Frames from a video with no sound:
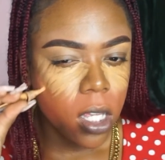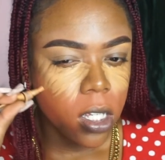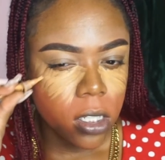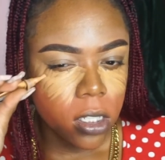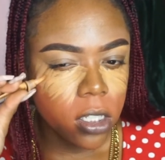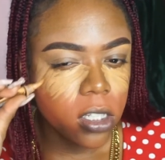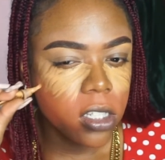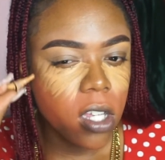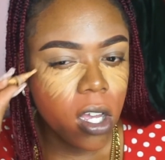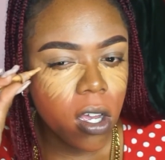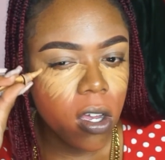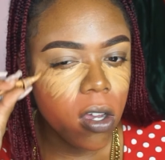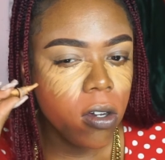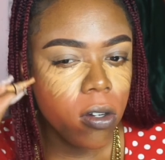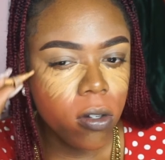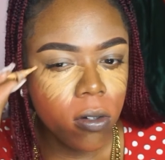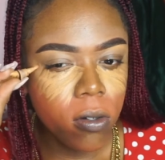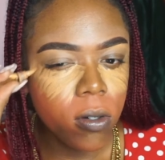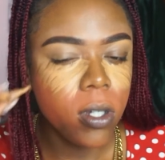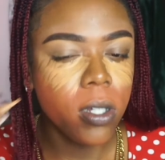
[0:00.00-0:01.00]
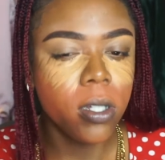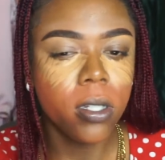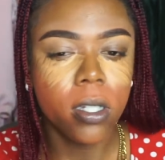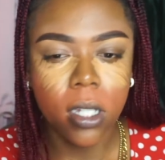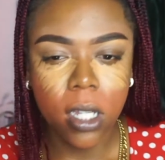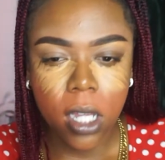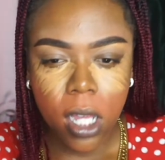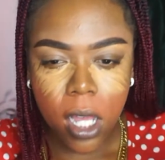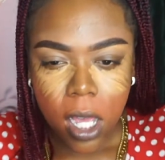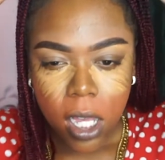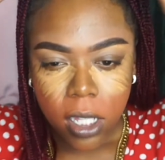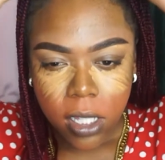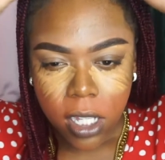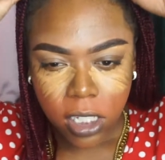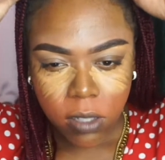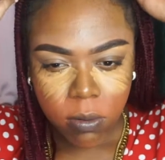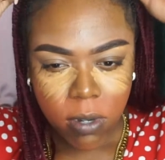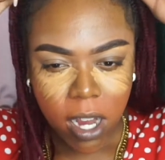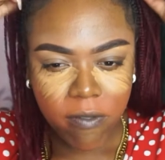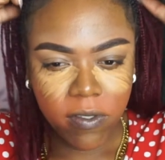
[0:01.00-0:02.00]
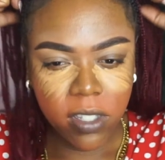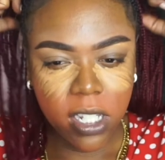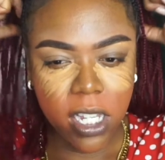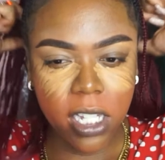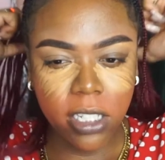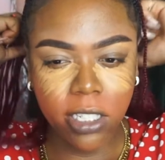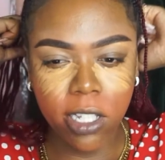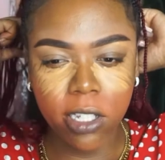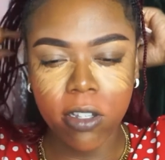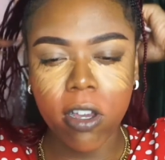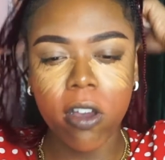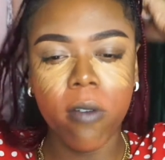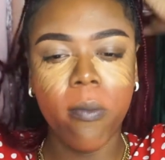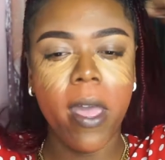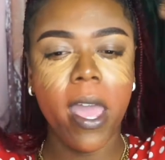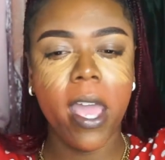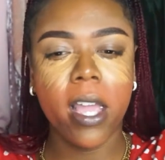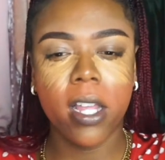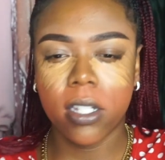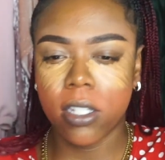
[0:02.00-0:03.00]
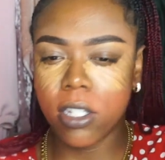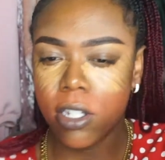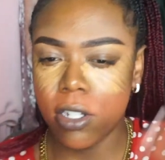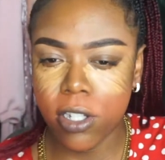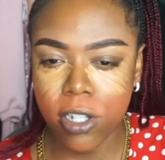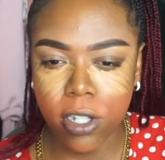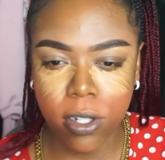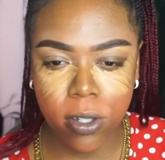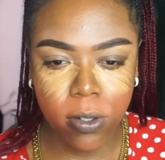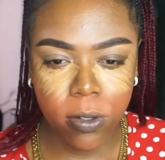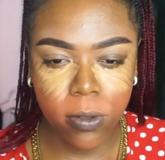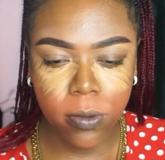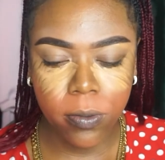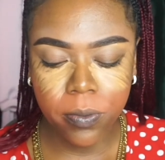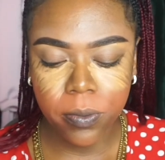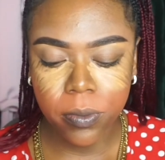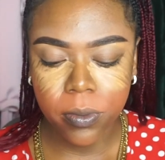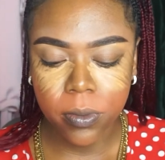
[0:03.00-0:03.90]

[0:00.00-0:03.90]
So that's what I've tended to go back to do.